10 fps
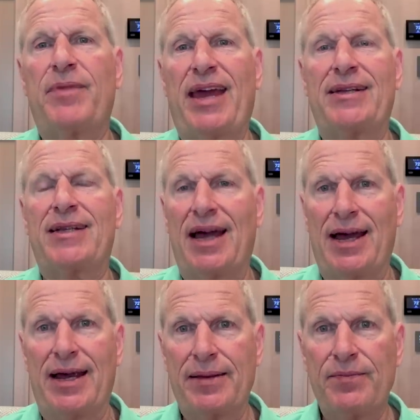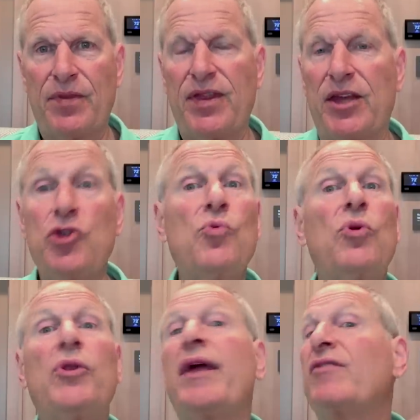that time, then you
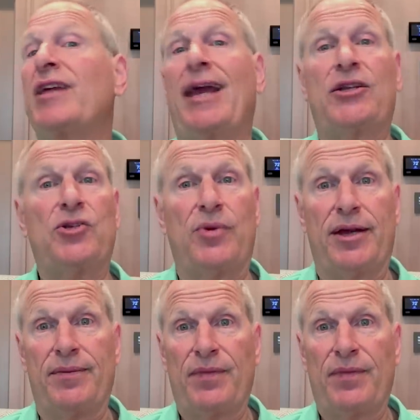will never get to it.